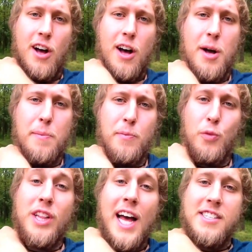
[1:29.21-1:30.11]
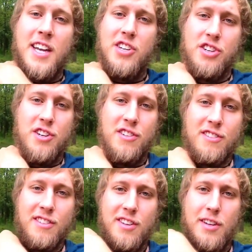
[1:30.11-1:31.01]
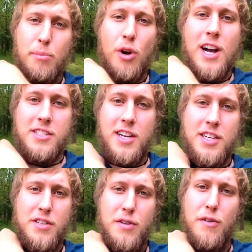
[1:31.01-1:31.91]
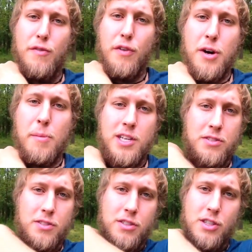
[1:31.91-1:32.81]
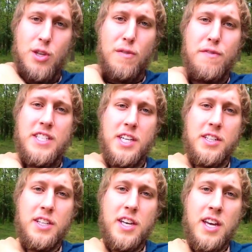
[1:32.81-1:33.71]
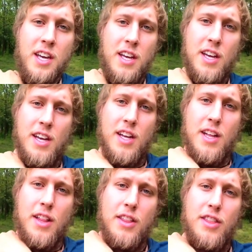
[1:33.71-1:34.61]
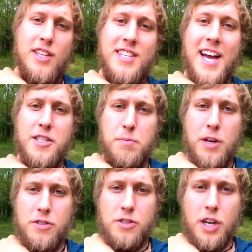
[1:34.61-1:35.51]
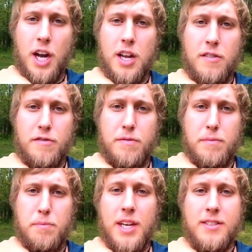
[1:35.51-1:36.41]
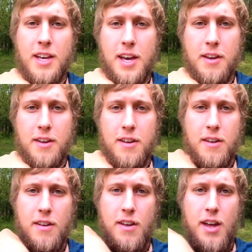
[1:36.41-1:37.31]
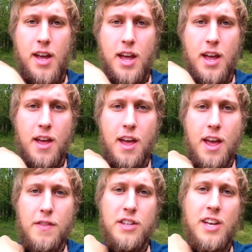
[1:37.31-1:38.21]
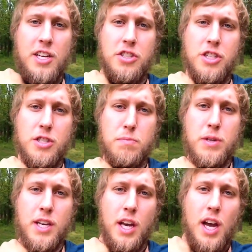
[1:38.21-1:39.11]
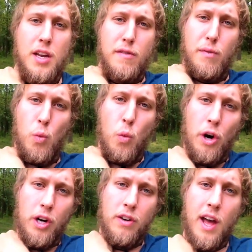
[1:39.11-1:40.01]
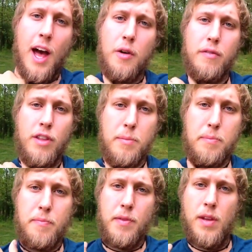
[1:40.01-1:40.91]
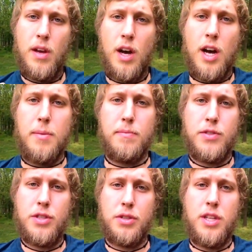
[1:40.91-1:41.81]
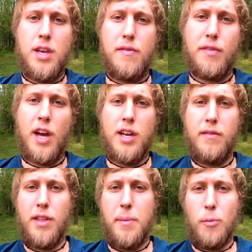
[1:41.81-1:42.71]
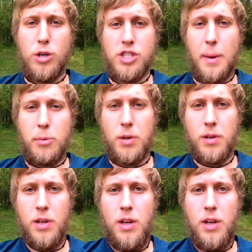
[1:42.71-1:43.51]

relaxation process for your muscles. So physically, the tense muscles are kind of being taken, and the tension is being kind of worked out of them, to leave kind of them more supple,